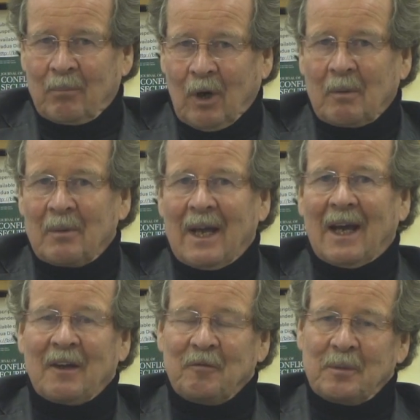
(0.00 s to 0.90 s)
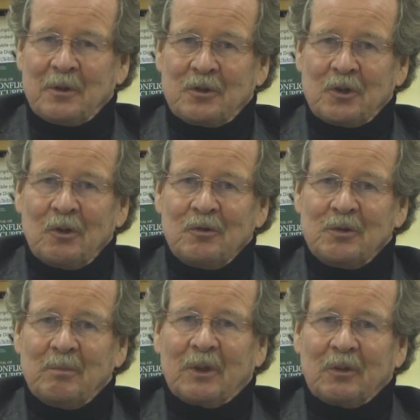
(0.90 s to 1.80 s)
probably I have been
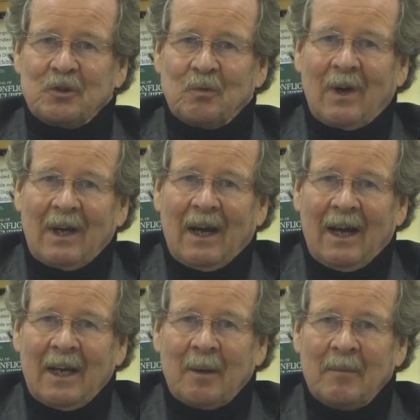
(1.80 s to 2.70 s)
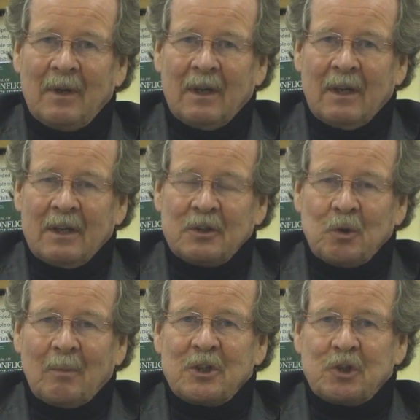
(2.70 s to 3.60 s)
chosen, but also why I am
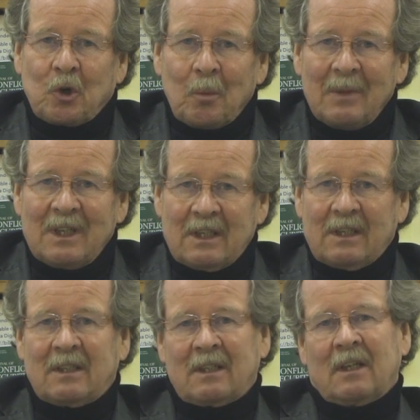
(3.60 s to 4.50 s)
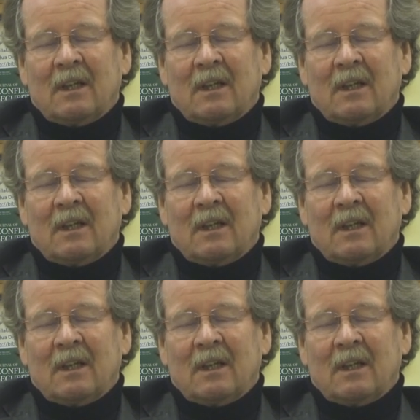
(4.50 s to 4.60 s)
so much committed